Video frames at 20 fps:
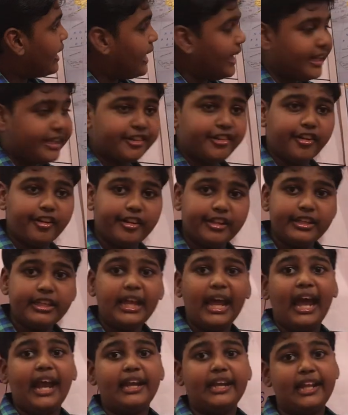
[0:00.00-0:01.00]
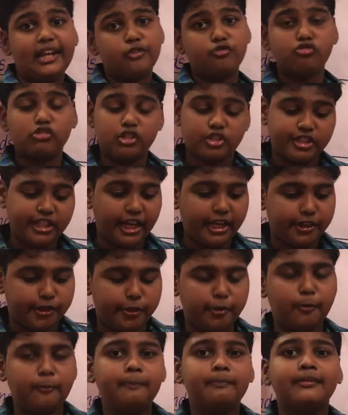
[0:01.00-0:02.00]
Lake Erie, and Lake
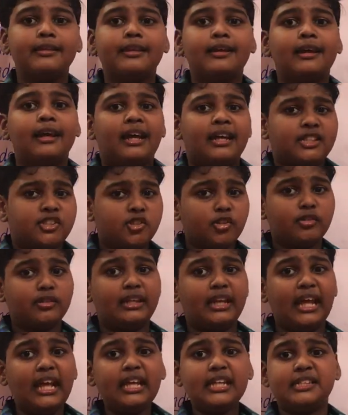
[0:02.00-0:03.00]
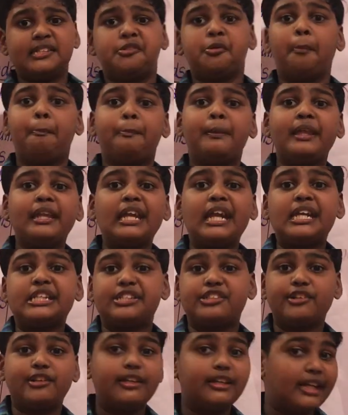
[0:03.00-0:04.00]
Ontario. So Lake Superior is
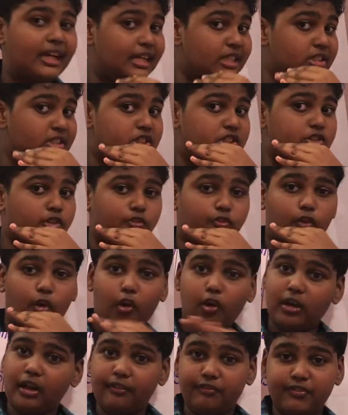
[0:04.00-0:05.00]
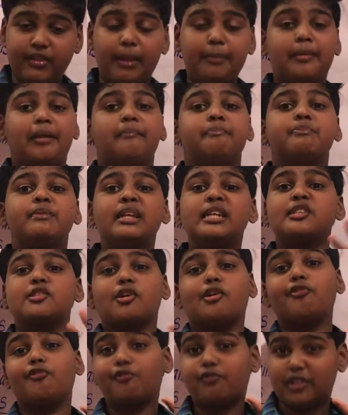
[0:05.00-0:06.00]
the greatest of all of them, and these
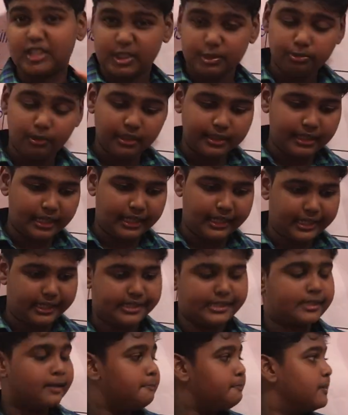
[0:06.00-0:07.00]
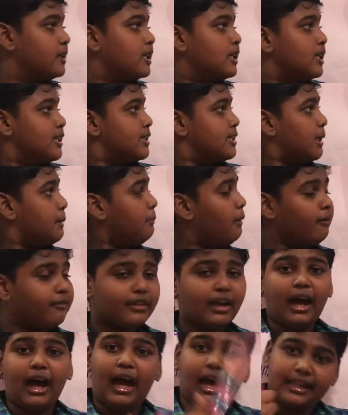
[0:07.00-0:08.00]
are freshwater lakes. Some of
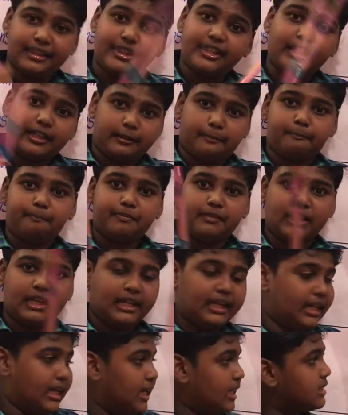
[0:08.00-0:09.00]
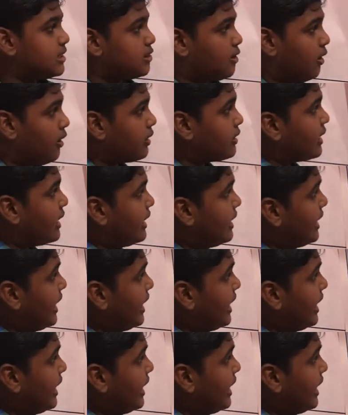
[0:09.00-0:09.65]
the other lakes are the